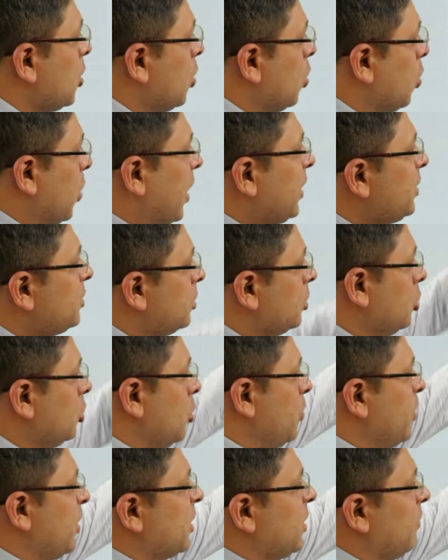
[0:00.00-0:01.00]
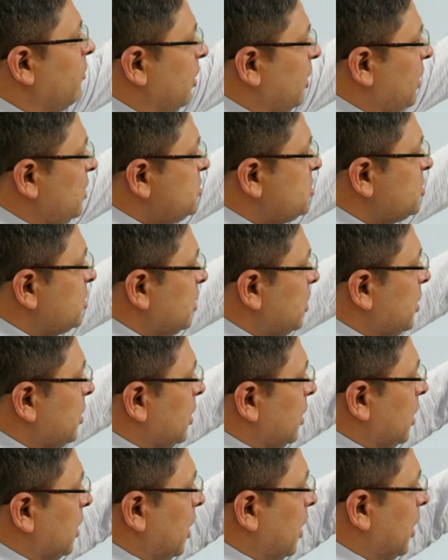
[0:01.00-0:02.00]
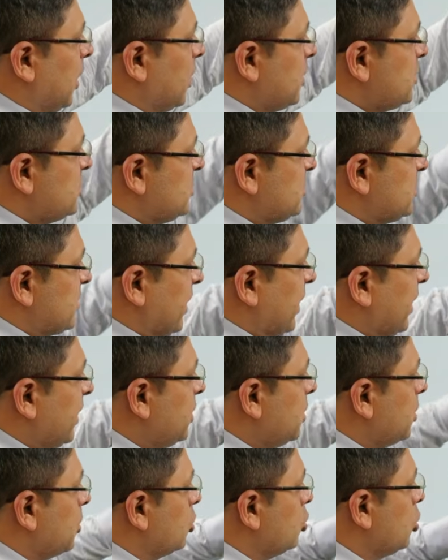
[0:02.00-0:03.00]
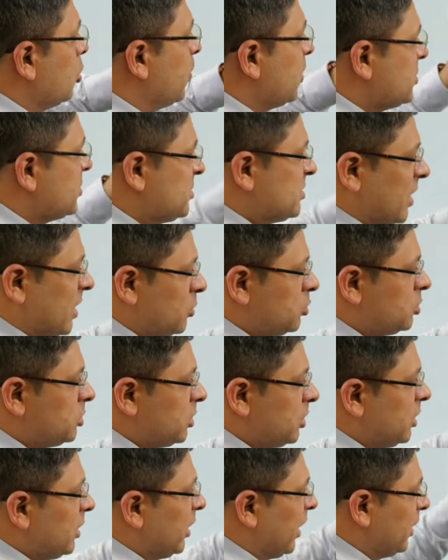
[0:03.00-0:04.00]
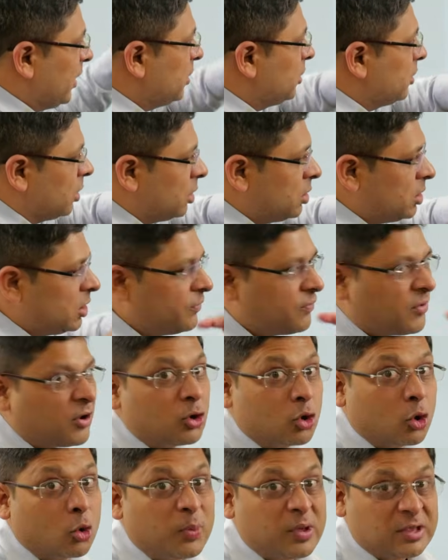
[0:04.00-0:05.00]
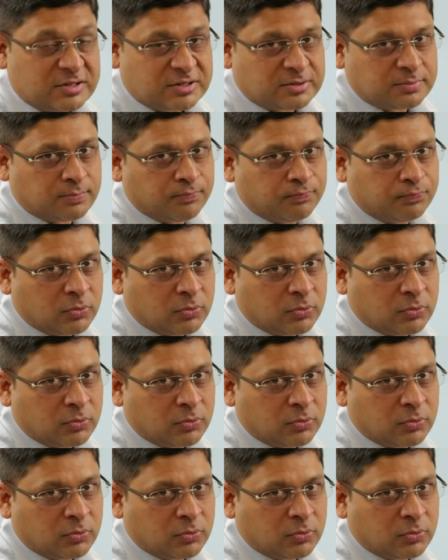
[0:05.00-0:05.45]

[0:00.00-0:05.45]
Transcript: One, global governance, second, global south, and third, different groupings,